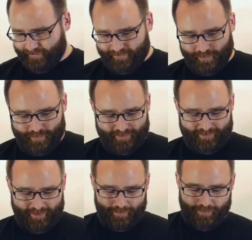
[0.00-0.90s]
So
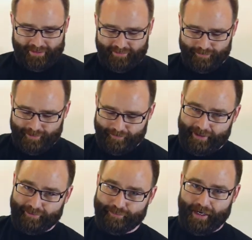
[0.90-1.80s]
just a reasonable
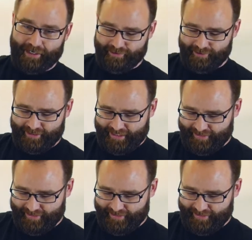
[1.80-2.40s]
amount of pressure